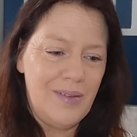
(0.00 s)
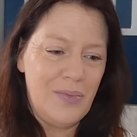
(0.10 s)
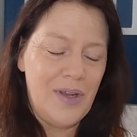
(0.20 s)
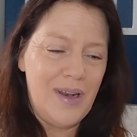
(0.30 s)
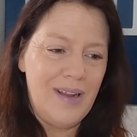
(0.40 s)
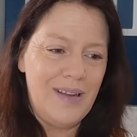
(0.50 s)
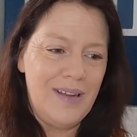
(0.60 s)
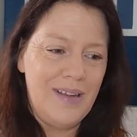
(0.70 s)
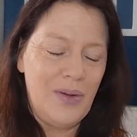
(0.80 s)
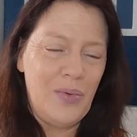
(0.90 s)
when
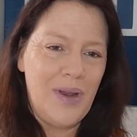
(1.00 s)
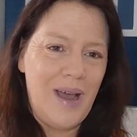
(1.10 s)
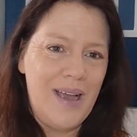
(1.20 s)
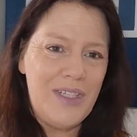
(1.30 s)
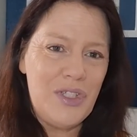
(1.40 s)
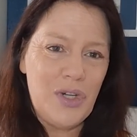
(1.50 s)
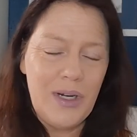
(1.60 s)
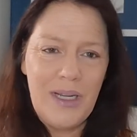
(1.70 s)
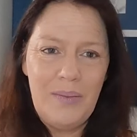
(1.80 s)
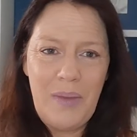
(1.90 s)
when I
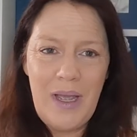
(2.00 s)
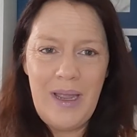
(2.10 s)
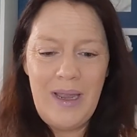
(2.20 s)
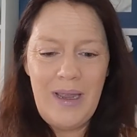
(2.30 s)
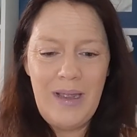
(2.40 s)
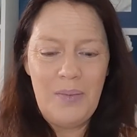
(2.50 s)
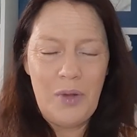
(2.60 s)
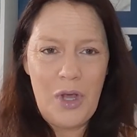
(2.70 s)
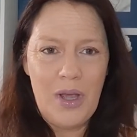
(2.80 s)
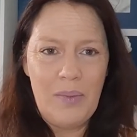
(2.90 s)
started my
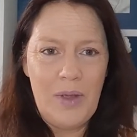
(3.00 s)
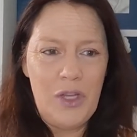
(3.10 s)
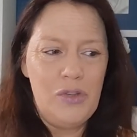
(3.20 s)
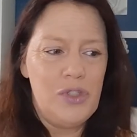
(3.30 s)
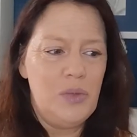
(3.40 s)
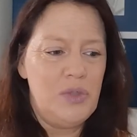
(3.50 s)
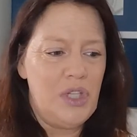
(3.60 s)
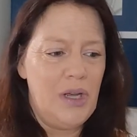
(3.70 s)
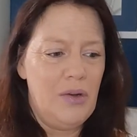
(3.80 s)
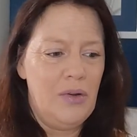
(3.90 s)
blog, my YouTube
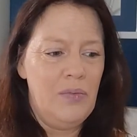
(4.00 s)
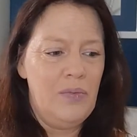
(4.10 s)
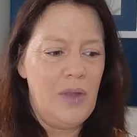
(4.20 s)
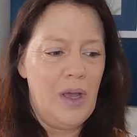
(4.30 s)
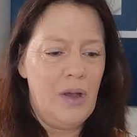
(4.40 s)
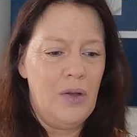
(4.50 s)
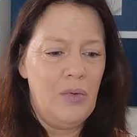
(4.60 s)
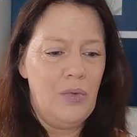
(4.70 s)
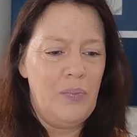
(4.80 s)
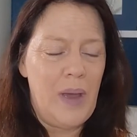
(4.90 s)
channel, uh,
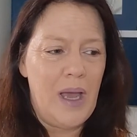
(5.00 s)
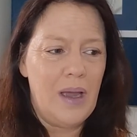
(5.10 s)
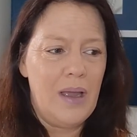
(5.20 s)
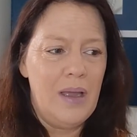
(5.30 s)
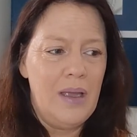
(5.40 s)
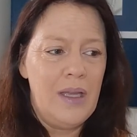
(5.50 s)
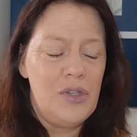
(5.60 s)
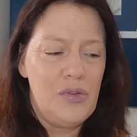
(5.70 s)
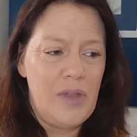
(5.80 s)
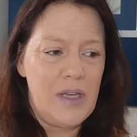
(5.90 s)
back
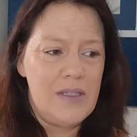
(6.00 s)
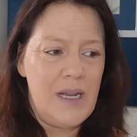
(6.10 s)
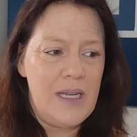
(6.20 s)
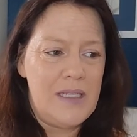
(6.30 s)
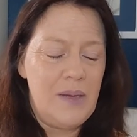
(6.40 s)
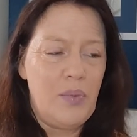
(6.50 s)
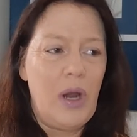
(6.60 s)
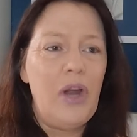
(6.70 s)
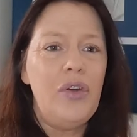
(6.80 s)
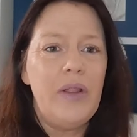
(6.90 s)
two thousand eighteen,
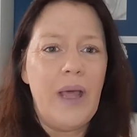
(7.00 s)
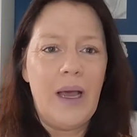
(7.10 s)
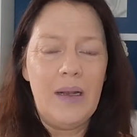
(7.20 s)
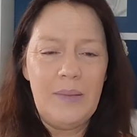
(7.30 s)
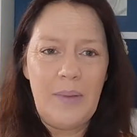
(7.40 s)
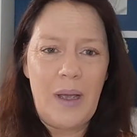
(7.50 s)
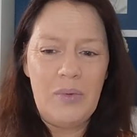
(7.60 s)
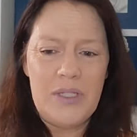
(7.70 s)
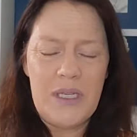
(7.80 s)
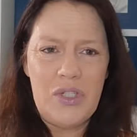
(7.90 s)
prior to that, I
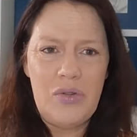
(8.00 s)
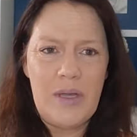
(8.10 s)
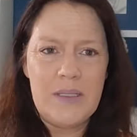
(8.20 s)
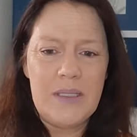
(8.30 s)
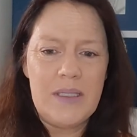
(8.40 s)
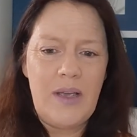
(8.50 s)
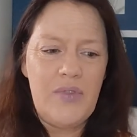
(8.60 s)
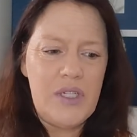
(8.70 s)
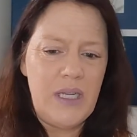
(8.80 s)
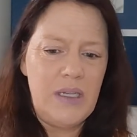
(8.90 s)
would say two thousand
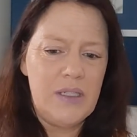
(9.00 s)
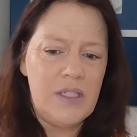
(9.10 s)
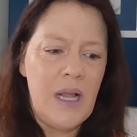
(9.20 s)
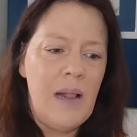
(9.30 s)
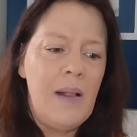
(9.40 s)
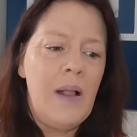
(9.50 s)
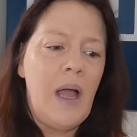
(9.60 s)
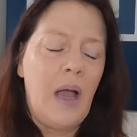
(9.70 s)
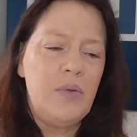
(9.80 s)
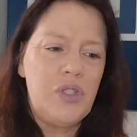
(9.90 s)
seventeen is,
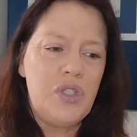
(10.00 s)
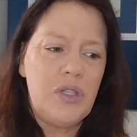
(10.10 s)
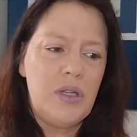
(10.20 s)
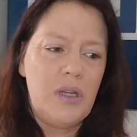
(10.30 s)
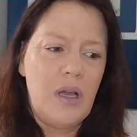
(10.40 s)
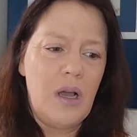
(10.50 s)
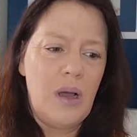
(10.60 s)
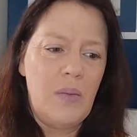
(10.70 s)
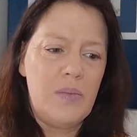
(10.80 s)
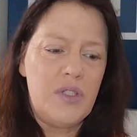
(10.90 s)
I was
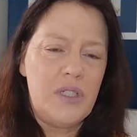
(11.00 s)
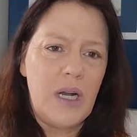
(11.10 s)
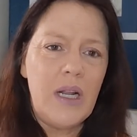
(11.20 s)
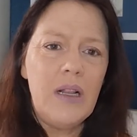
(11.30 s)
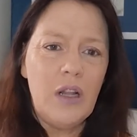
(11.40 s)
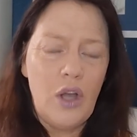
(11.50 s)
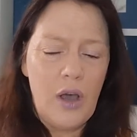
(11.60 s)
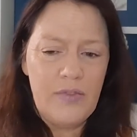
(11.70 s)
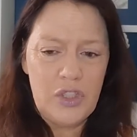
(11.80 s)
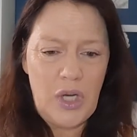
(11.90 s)
um, studying the
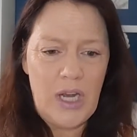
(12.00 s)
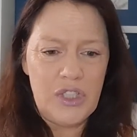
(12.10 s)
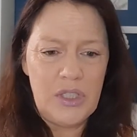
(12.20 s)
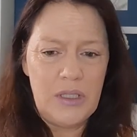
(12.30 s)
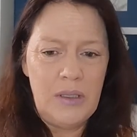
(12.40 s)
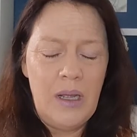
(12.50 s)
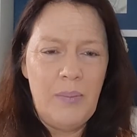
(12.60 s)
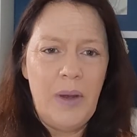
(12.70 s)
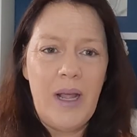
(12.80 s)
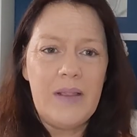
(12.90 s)
law of attraction,
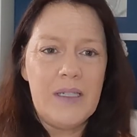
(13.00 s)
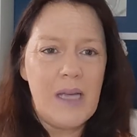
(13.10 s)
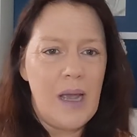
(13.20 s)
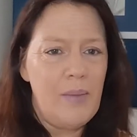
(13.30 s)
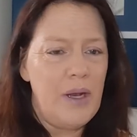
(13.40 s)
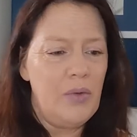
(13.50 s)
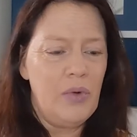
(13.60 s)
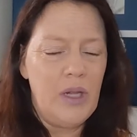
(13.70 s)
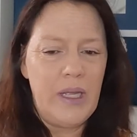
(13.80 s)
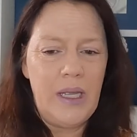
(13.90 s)
but at the time I didn't
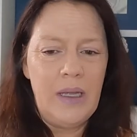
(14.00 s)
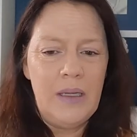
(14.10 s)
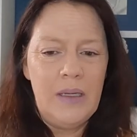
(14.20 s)
really